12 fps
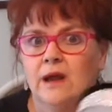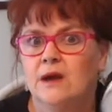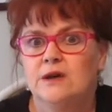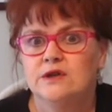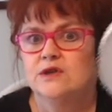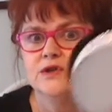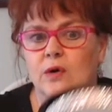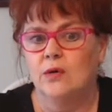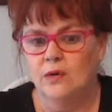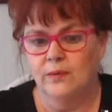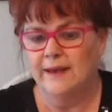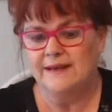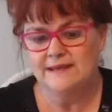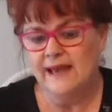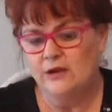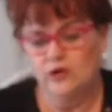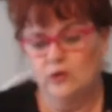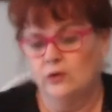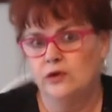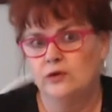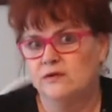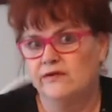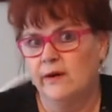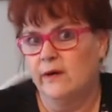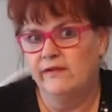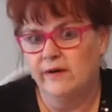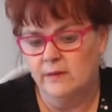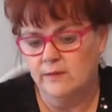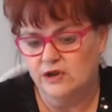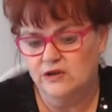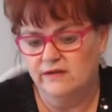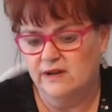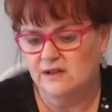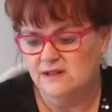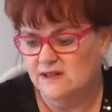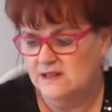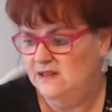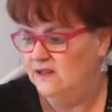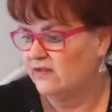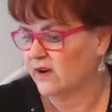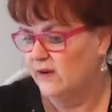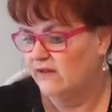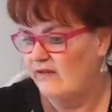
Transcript: So basically, and you don't use very, very much of it because this is very,